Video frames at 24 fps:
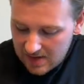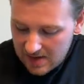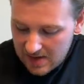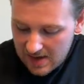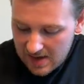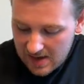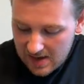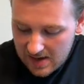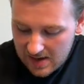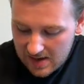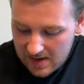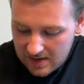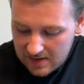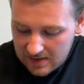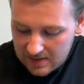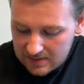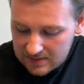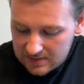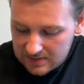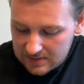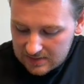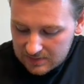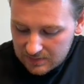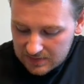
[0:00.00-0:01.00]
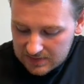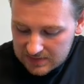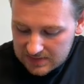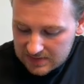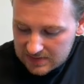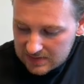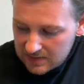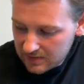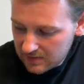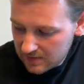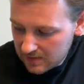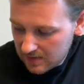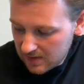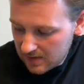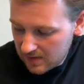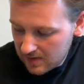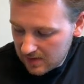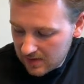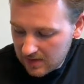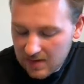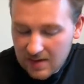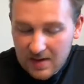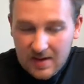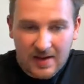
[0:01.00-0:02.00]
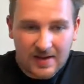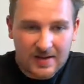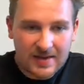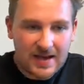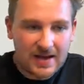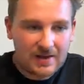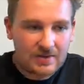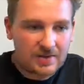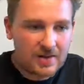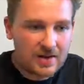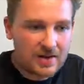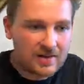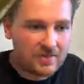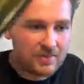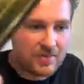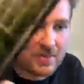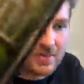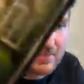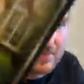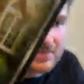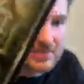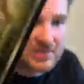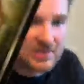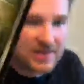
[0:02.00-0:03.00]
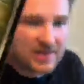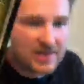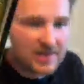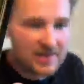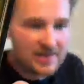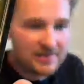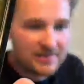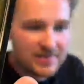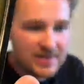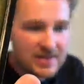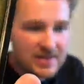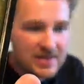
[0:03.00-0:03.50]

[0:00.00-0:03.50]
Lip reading: And what's this other card? Yeah, look, privileged lady.